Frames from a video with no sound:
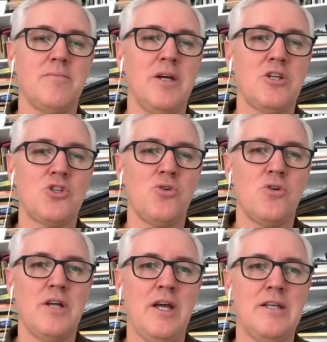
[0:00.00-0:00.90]
make
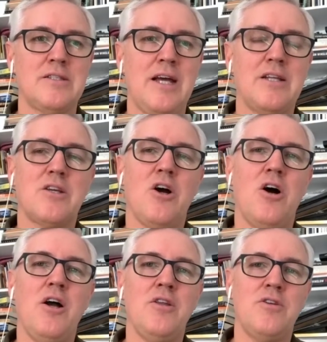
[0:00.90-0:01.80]
sure it has that
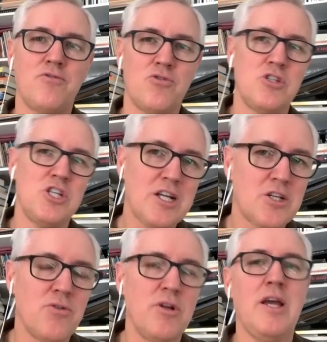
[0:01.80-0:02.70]
kind of
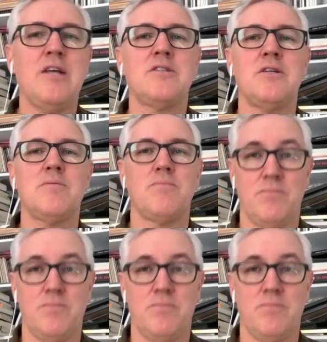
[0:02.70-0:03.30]
trajectory as a